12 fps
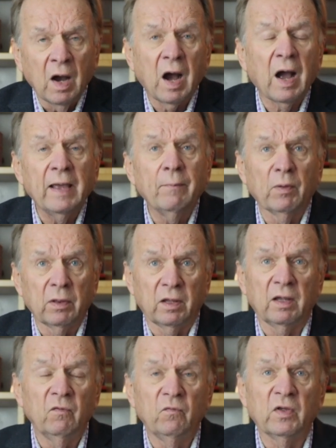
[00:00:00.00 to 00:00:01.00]
I
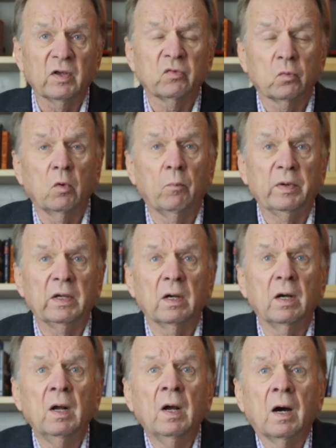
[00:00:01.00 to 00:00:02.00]
believe this will be
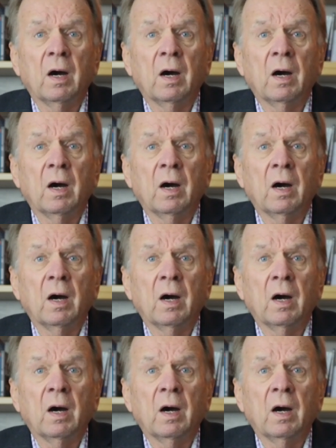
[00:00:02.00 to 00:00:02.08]
a